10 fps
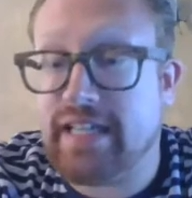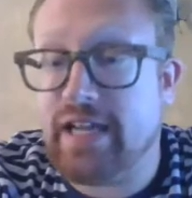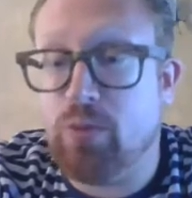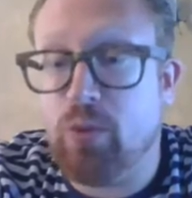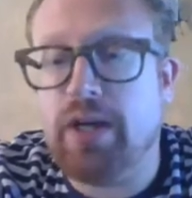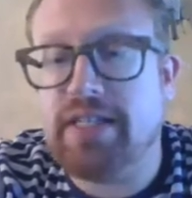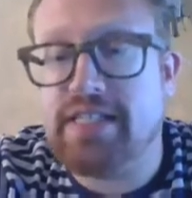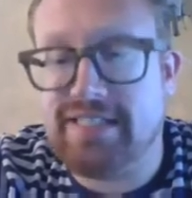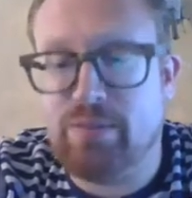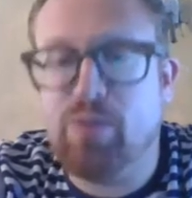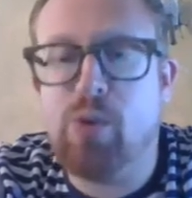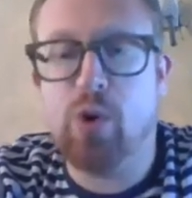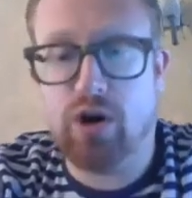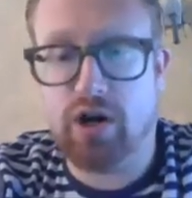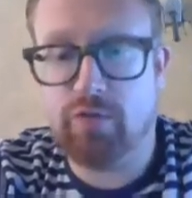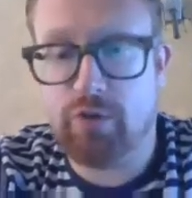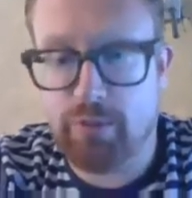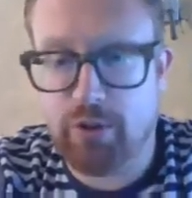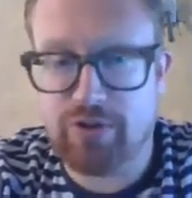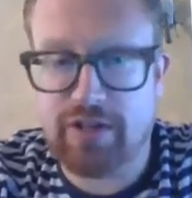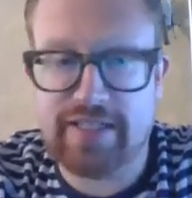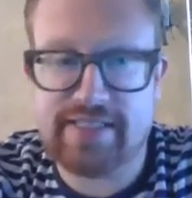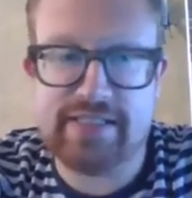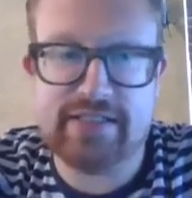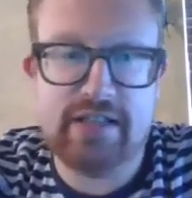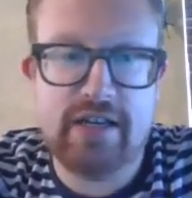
and wanting more from your lesson.